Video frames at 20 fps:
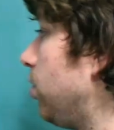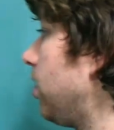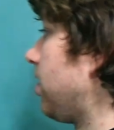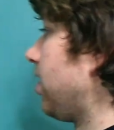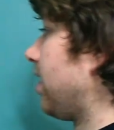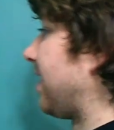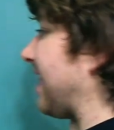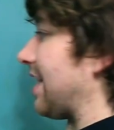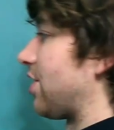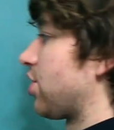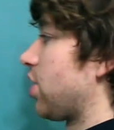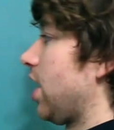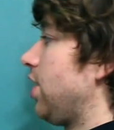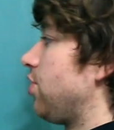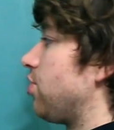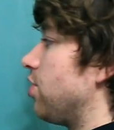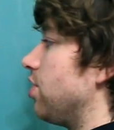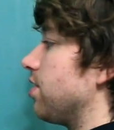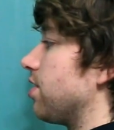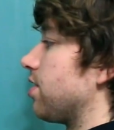only thing that
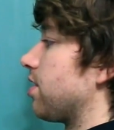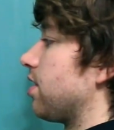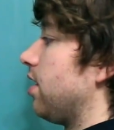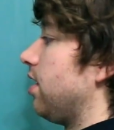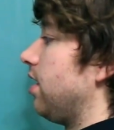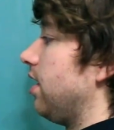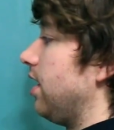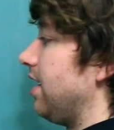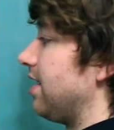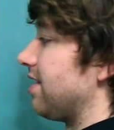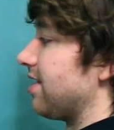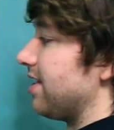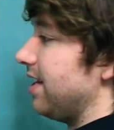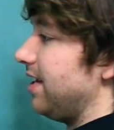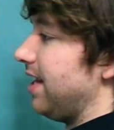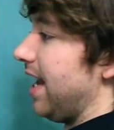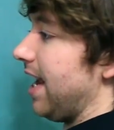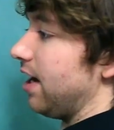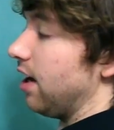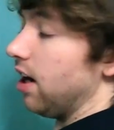changes is the
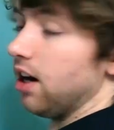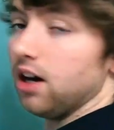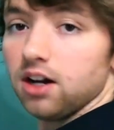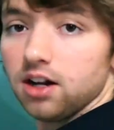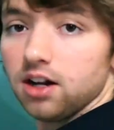data.